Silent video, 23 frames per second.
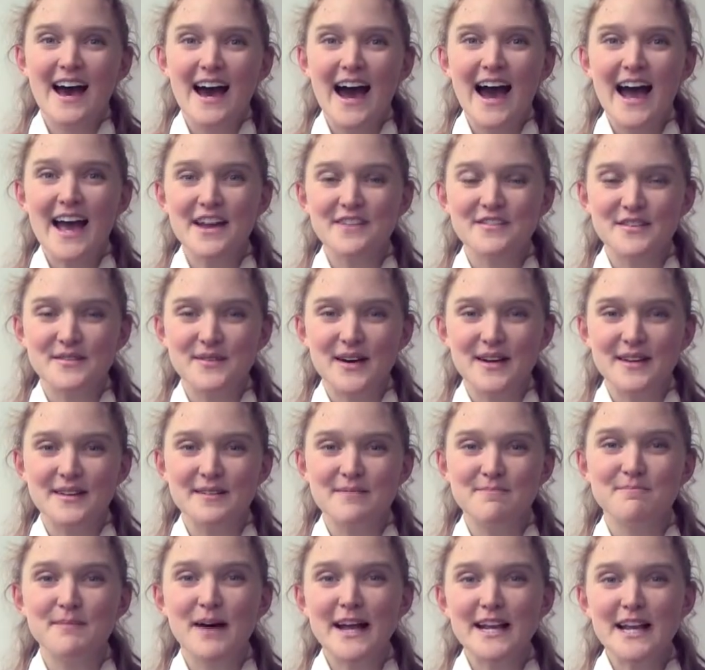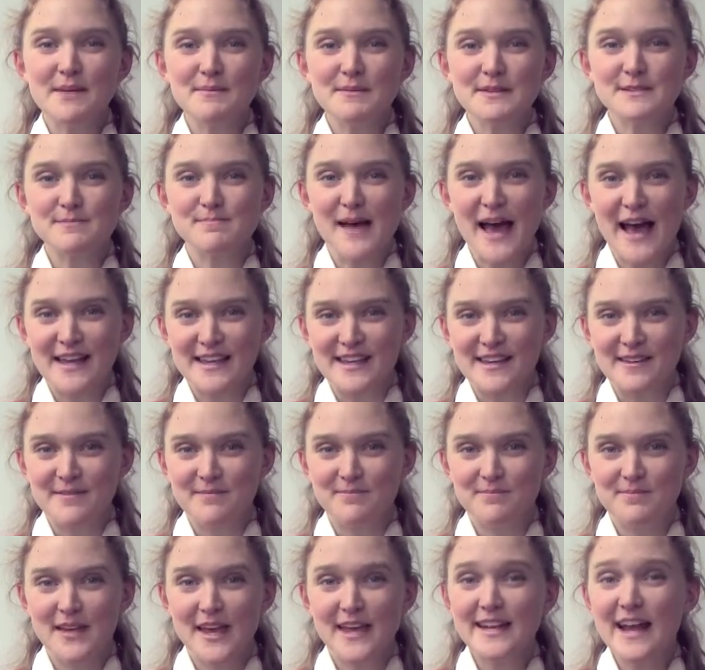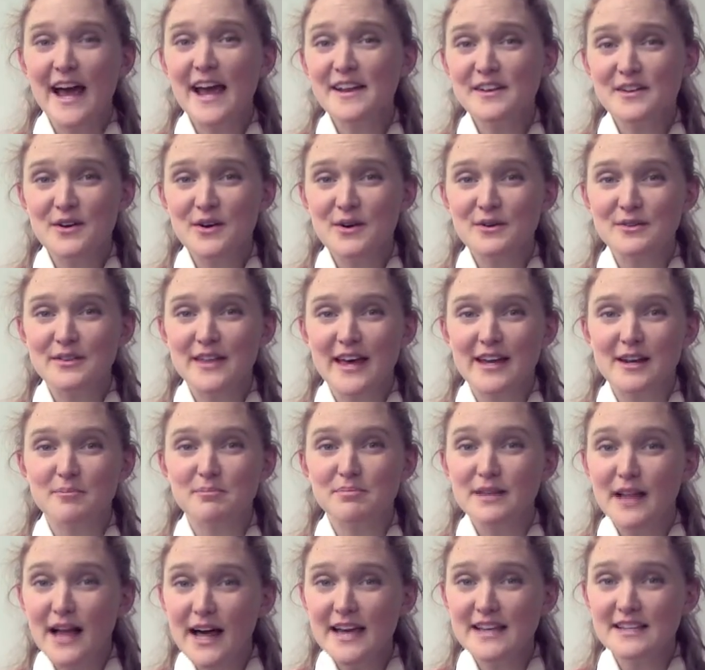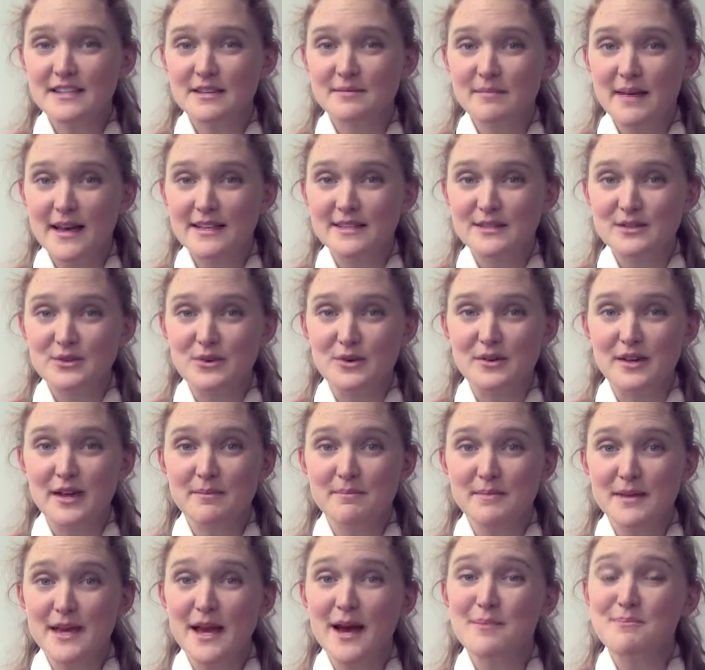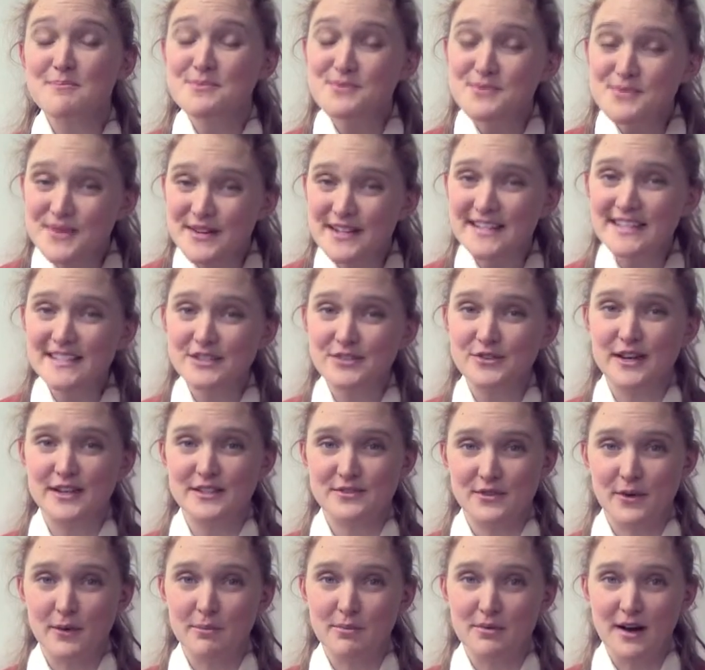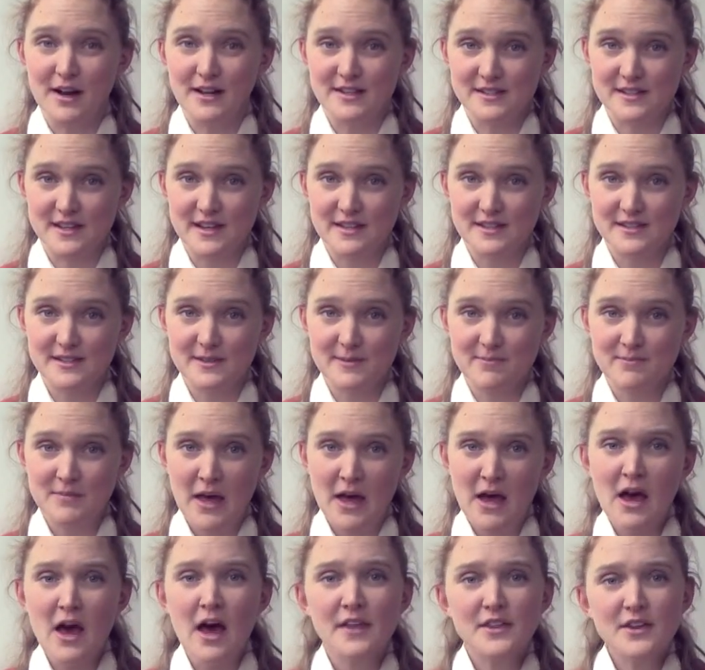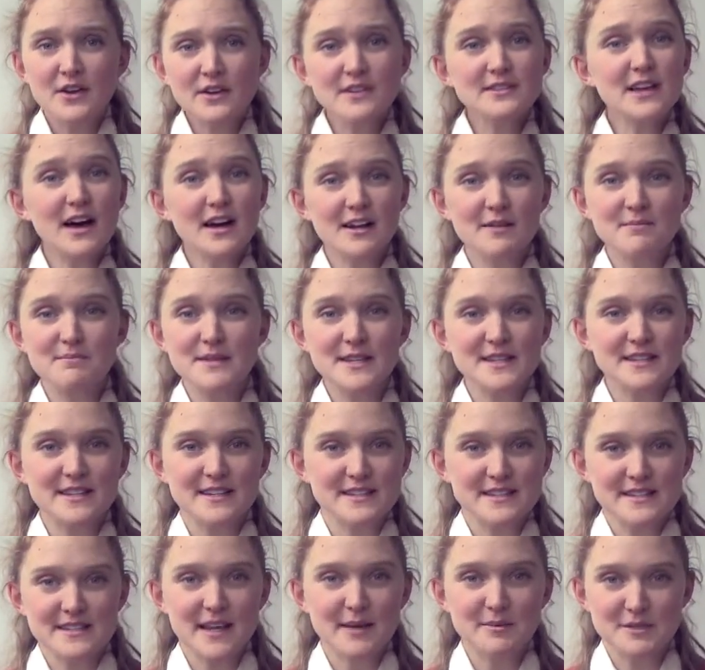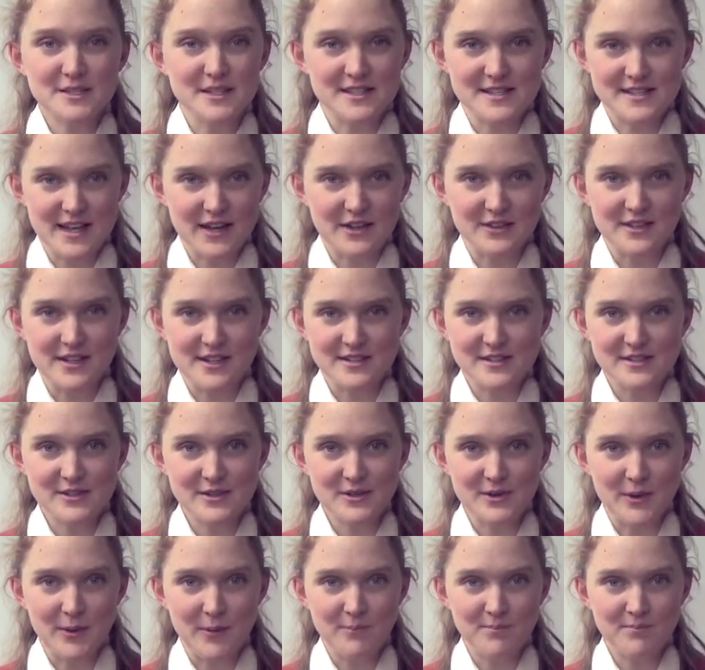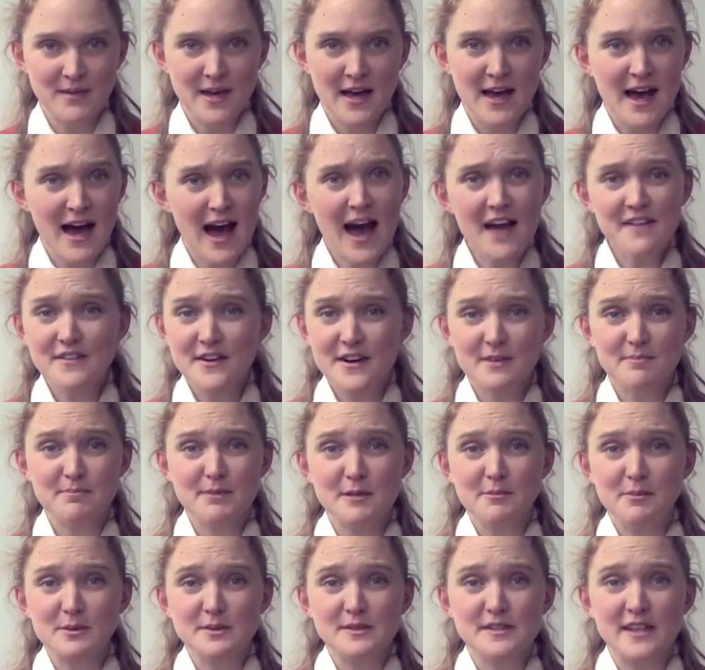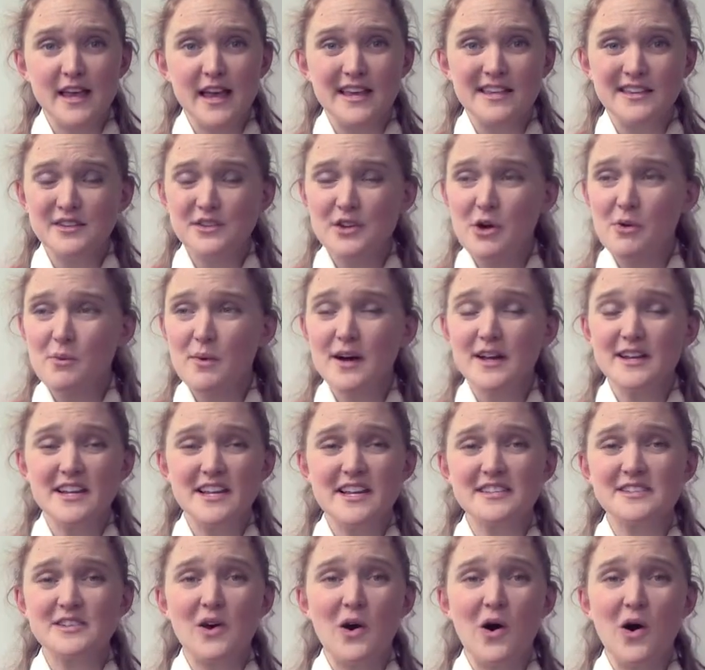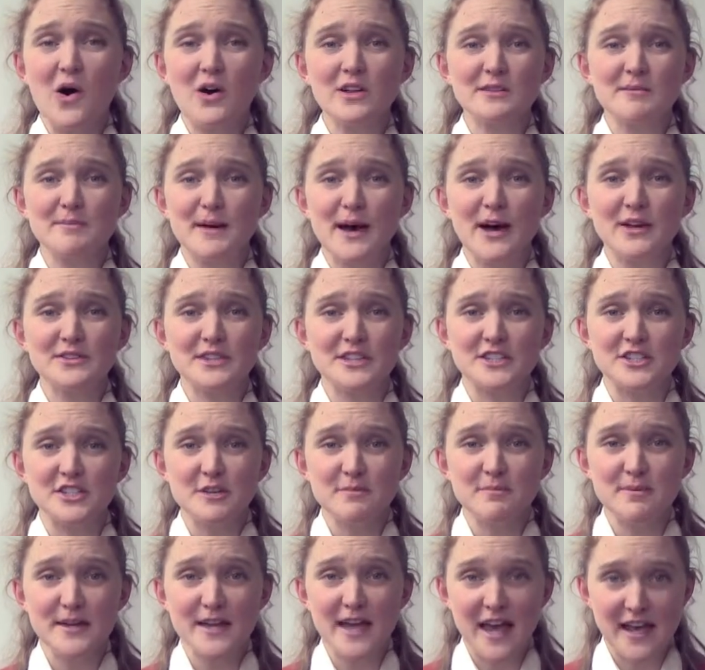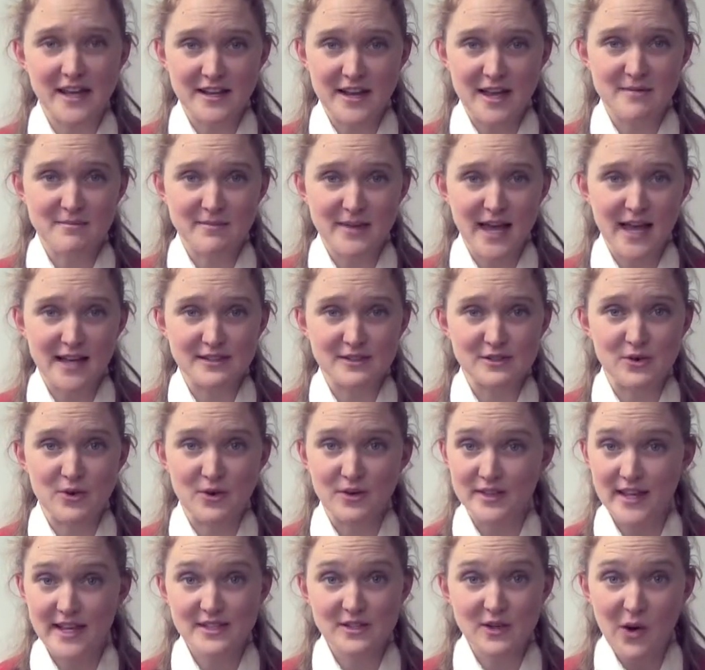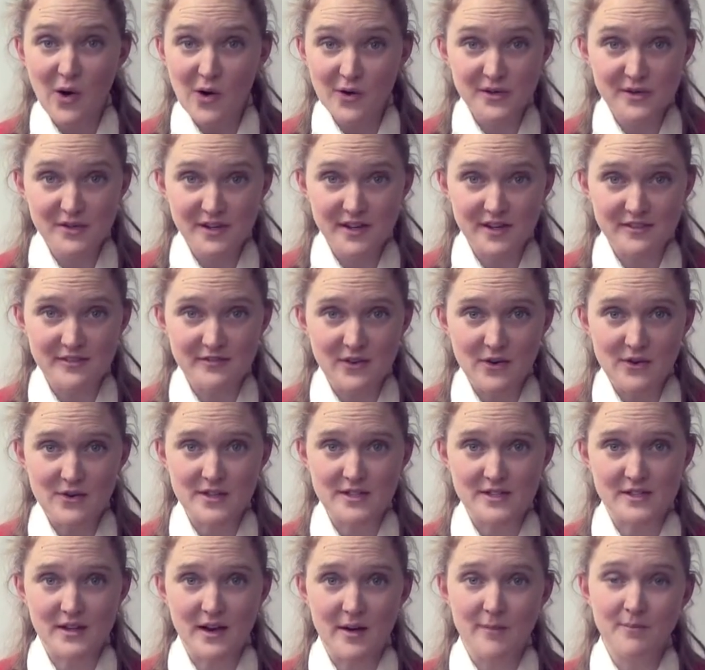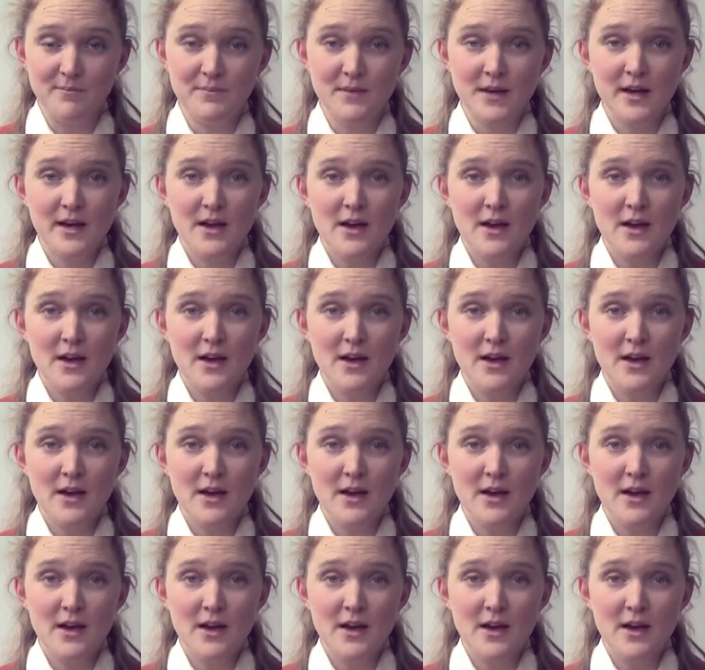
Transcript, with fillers: Hi everyone, my name is Maggie, and I know that applying to med school can be a pretty stressful process. There are a lot of misconceptions out there too. I've heard people say, you know what, it's all about the G P A and MCAT score, that's all you need to focus on.